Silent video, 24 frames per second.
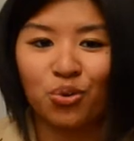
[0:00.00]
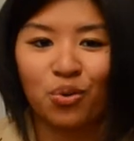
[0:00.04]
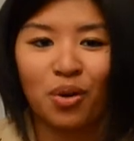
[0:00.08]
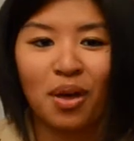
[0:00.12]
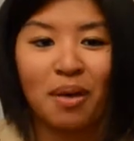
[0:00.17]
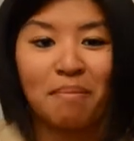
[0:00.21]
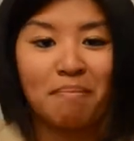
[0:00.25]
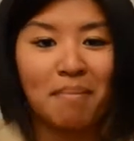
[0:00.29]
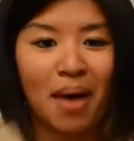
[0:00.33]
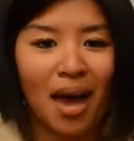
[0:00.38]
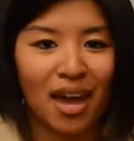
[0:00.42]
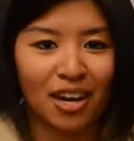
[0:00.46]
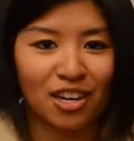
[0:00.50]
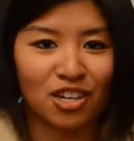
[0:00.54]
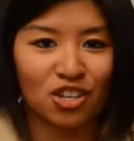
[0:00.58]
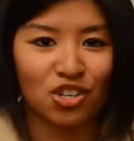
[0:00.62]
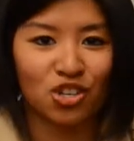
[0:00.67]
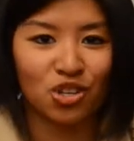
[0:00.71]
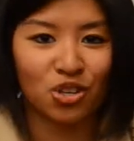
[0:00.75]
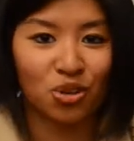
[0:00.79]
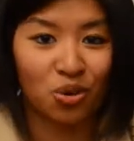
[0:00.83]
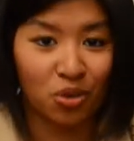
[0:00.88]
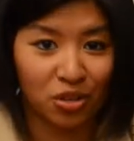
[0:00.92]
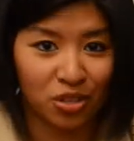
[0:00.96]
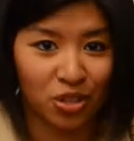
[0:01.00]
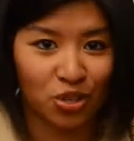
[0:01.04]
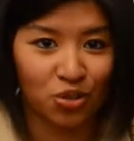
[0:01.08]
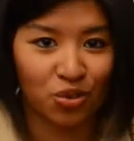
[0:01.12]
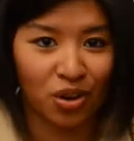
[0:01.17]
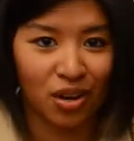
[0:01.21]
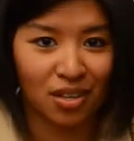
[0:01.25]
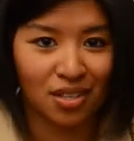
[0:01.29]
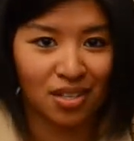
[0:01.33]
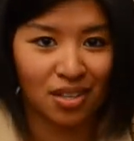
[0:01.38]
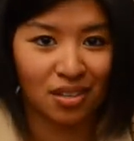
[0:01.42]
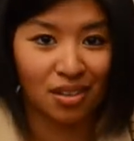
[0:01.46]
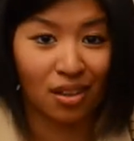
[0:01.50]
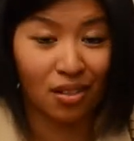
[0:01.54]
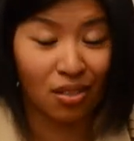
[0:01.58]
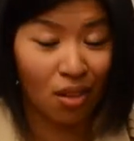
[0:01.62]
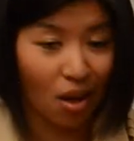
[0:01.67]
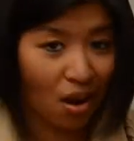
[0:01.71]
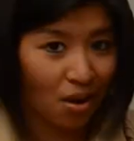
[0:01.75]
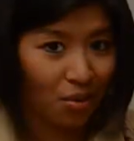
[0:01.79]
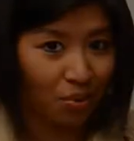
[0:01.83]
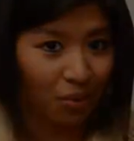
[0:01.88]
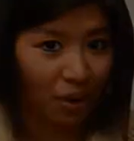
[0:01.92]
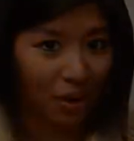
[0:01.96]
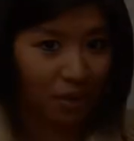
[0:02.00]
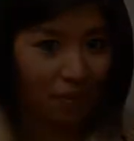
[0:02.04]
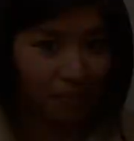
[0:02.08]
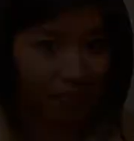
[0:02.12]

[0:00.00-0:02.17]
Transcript: in managing your stress in the long run?